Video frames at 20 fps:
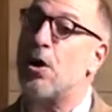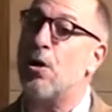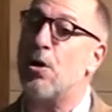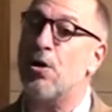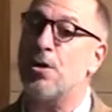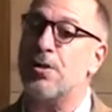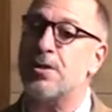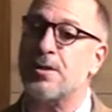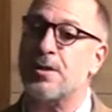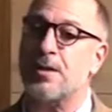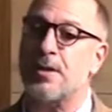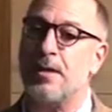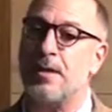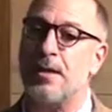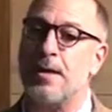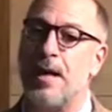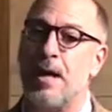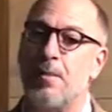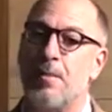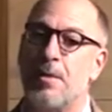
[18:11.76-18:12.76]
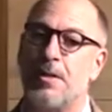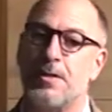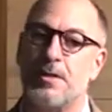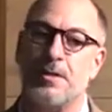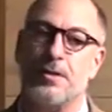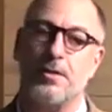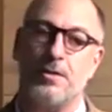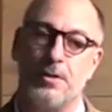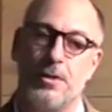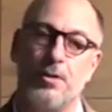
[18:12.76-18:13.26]
hurt and I
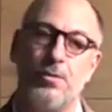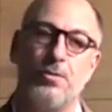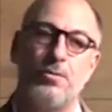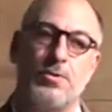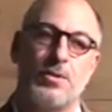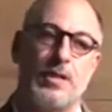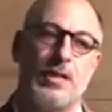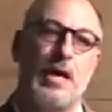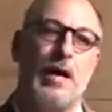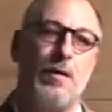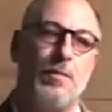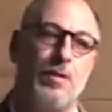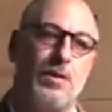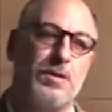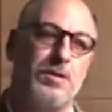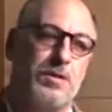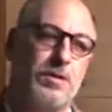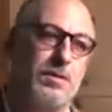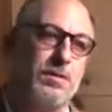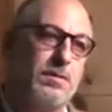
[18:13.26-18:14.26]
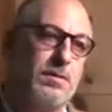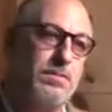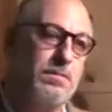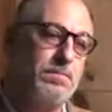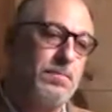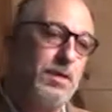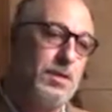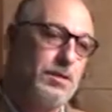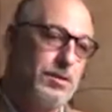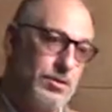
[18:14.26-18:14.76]
was used and I was
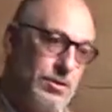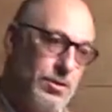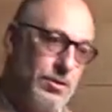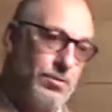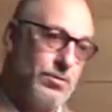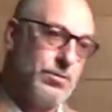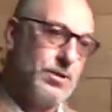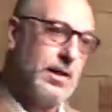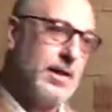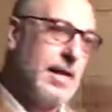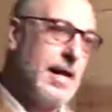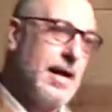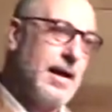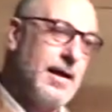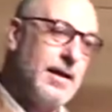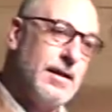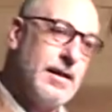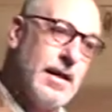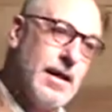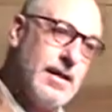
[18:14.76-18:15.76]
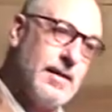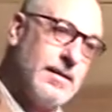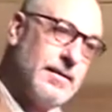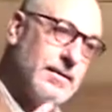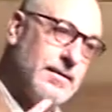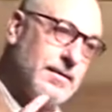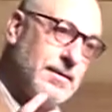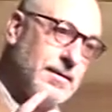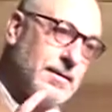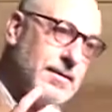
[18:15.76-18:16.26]
misused. And
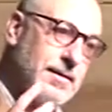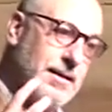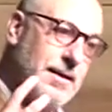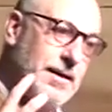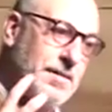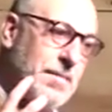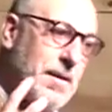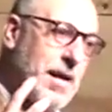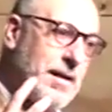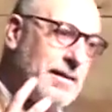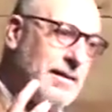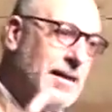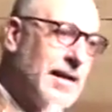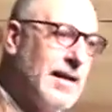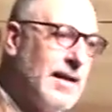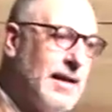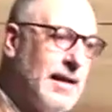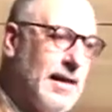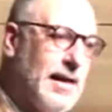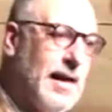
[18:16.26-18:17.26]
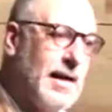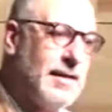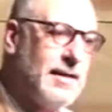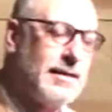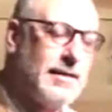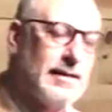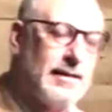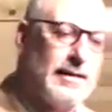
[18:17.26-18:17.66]
in my thinking, I